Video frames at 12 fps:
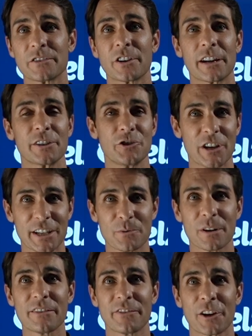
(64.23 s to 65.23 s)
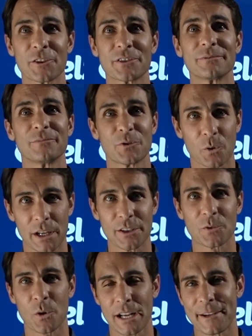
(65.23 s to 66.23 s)
starting January 1st,
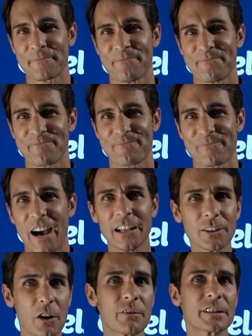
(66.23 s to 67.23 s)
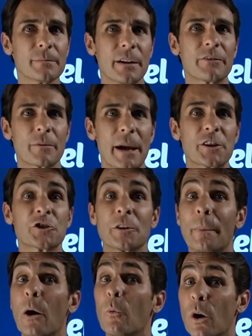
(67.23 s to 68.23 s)
2020. I'll go over some
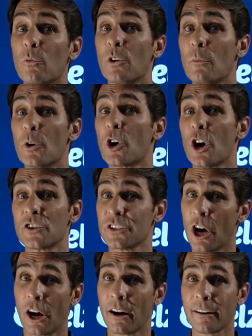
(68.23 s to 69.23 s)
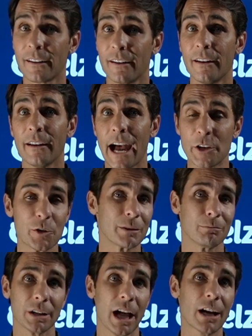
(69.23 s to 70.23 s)
information about what robocalls are, how you
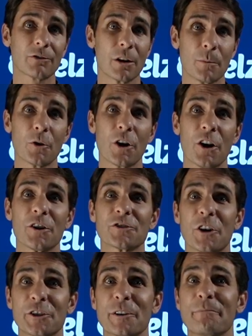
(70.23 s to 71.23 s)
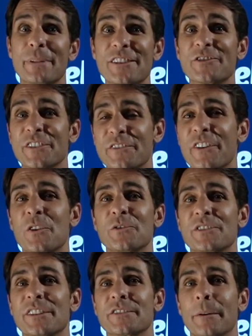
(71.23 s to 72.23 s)
can block robocalls on your business
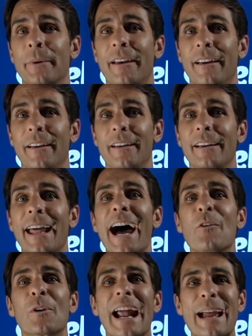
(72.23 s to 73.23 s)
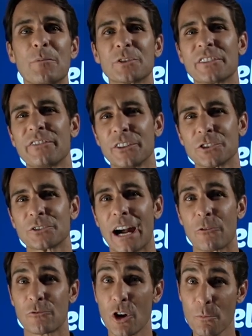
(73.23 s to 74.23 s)
phone system, and how we're able to filter
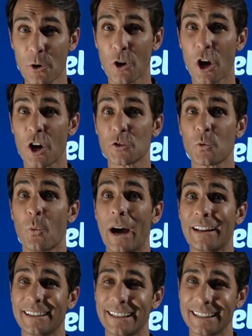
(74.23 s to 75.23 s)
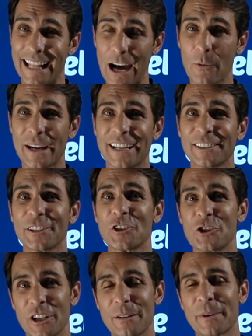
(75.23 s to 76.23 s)
out robocalls while allowing
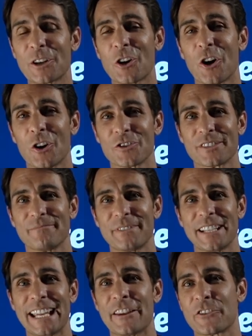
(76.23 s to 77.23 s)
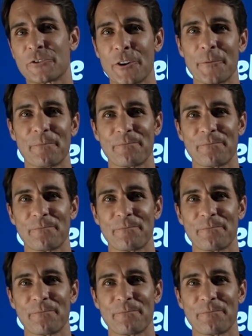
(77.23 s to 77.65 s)
legitimate calls to get through.